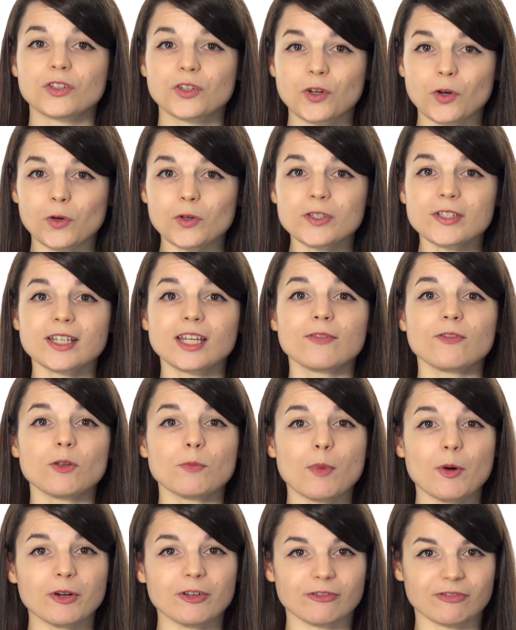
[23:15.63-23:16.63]
Goals give you
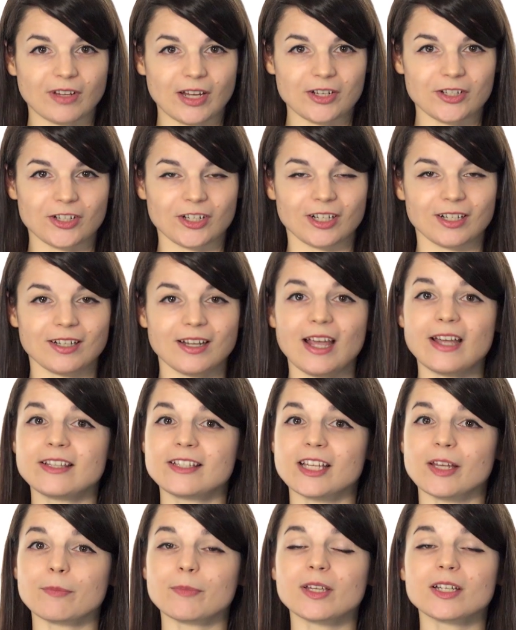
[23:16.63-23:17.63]
motivation and
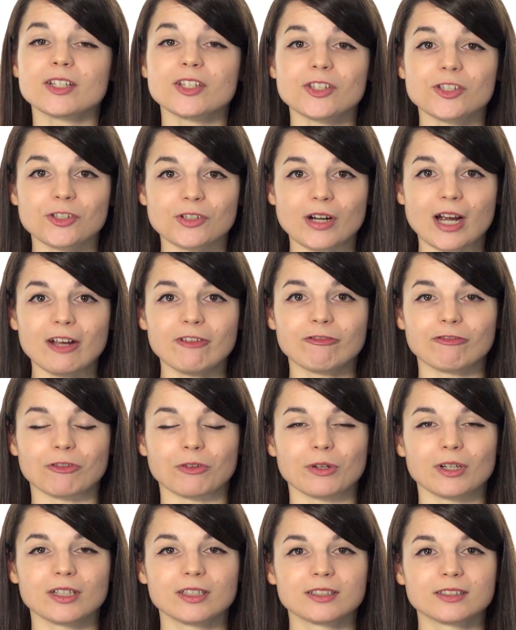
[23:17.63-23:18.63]
something to strive
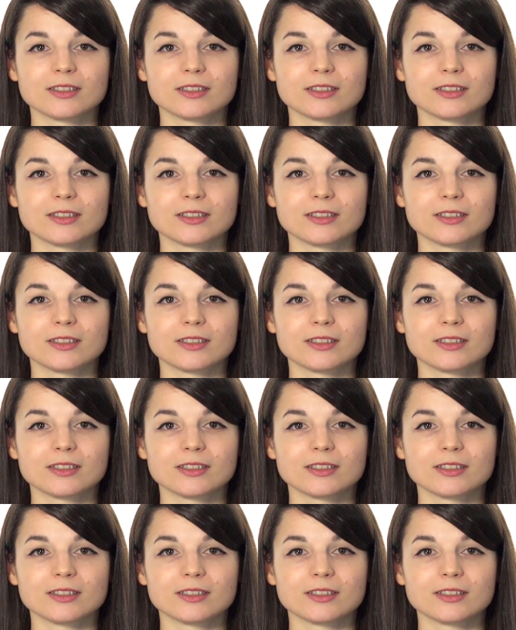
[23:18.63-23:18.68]
for.